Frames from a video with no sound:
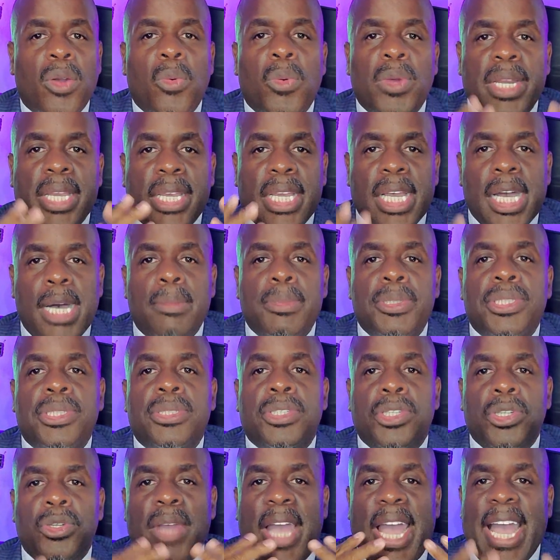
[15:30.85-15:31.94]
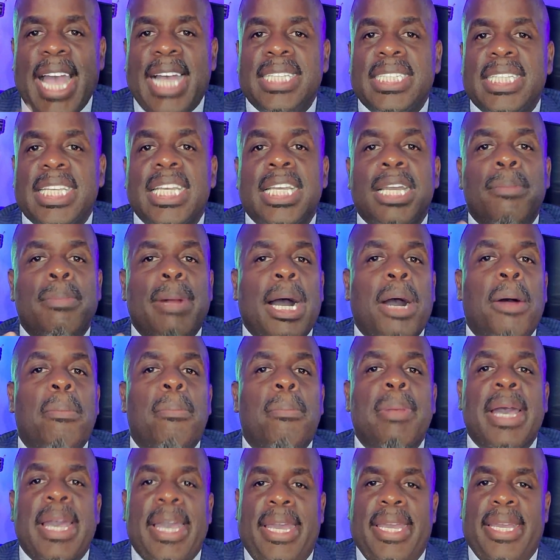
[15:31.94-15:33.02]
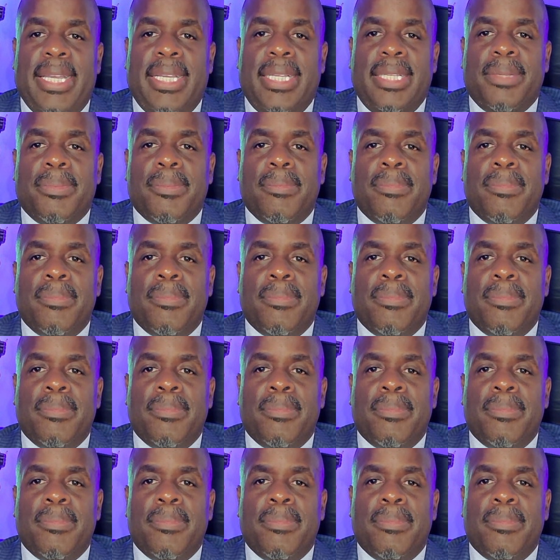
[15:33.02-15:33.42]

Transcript: when it comes to asking about pay.